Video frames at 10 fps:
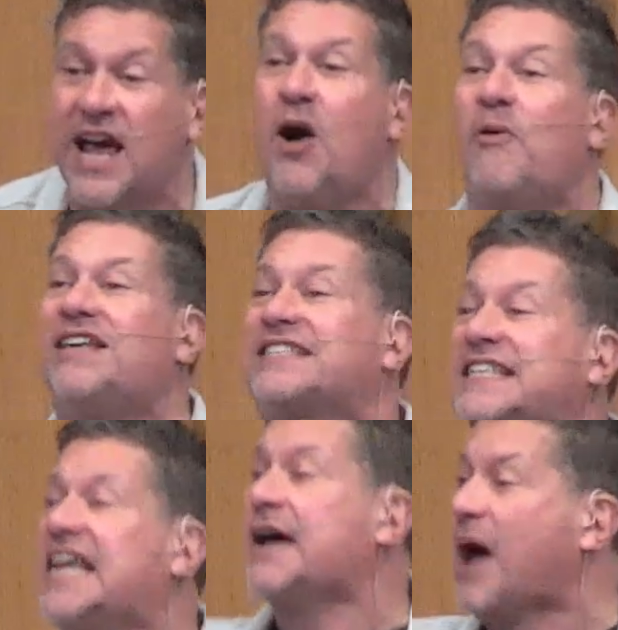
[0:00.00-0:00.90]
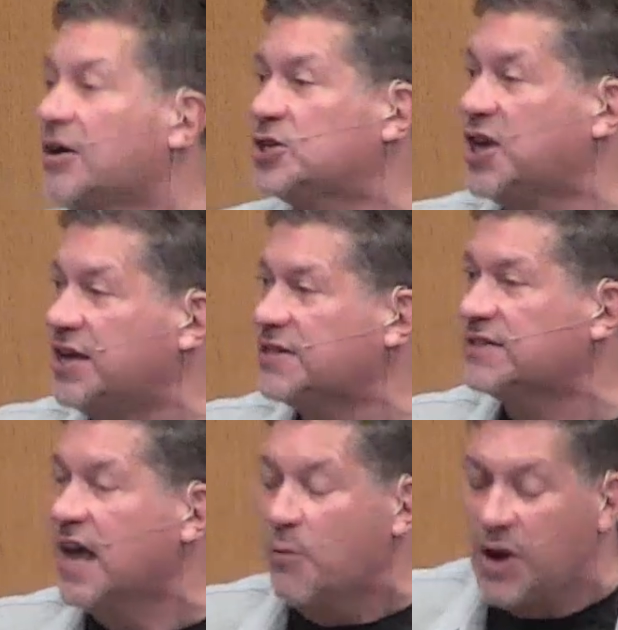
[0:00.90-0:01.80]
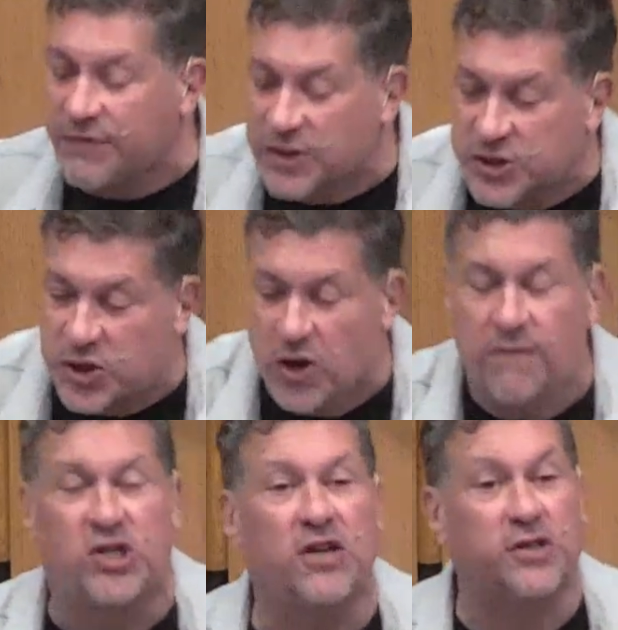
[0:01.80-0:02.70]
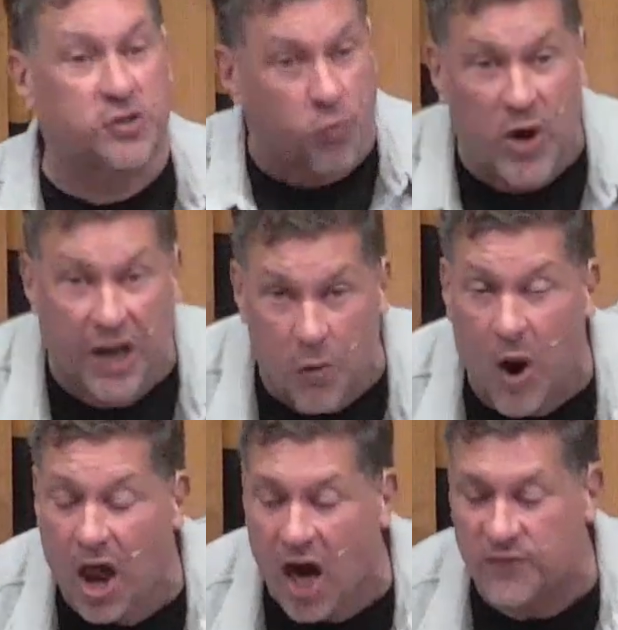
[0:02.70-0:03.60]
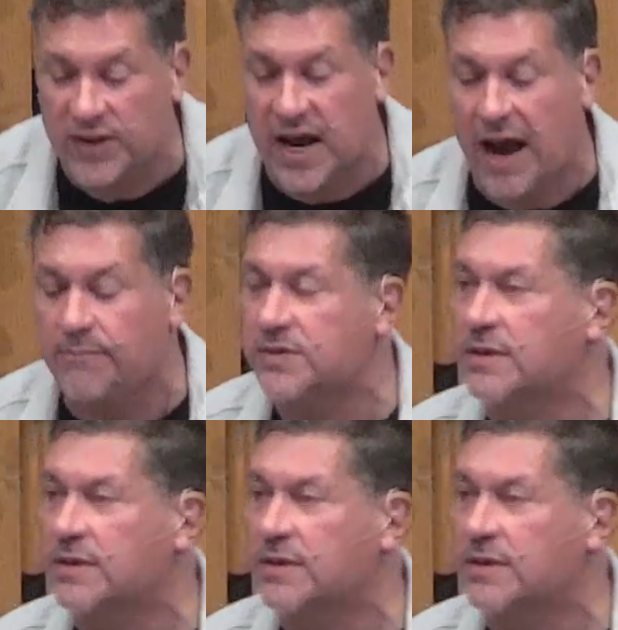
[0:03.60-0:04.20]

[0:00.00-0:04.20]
we sing about Jesus, we even serve Jesus really well oftentimes.